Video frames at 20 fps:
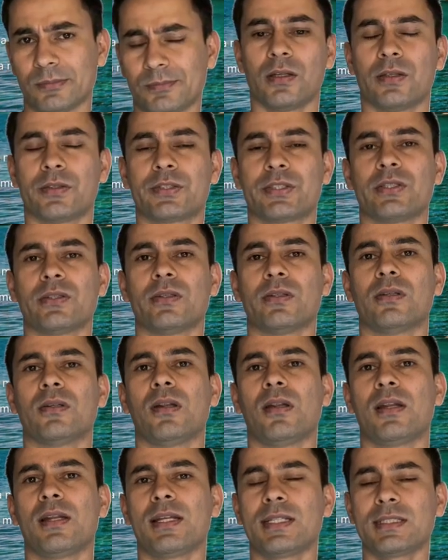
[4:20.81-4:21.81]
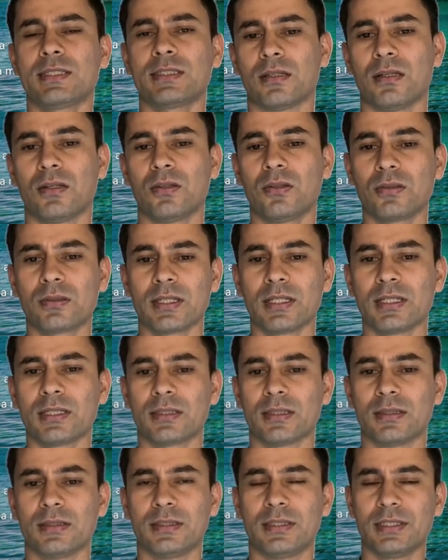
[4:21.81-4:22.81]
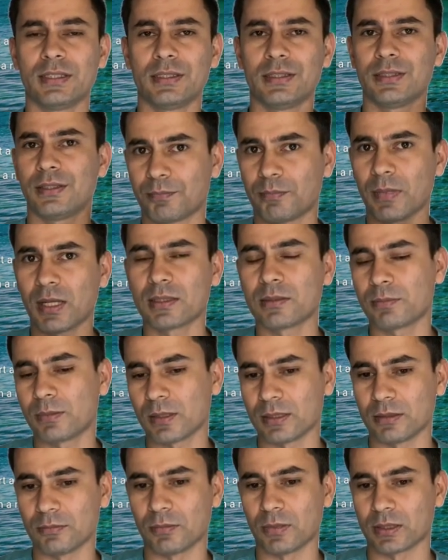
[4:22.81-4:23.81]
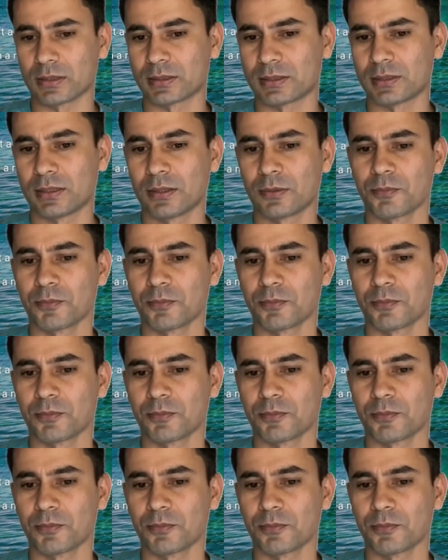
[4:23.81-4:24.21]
So let's look at the multiple inbox.